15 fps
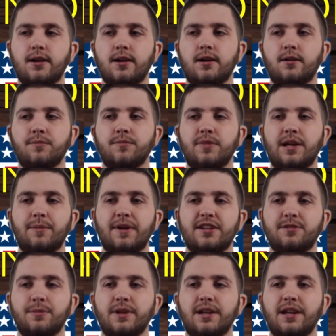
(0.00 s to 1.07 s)
And
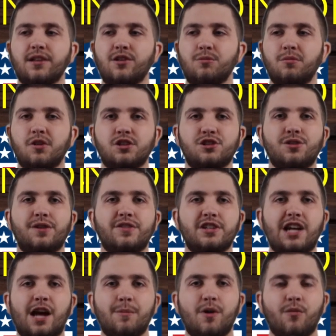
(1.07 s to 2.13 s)
it makes me get a little emotional
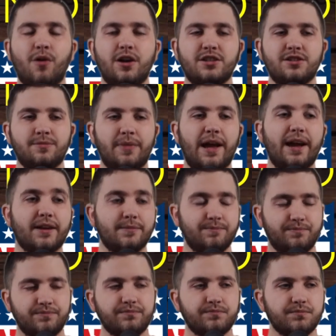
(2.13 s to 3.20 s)
every time I watch
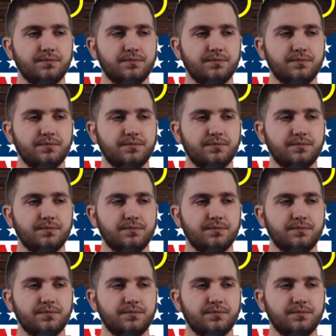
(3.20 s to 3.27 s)
back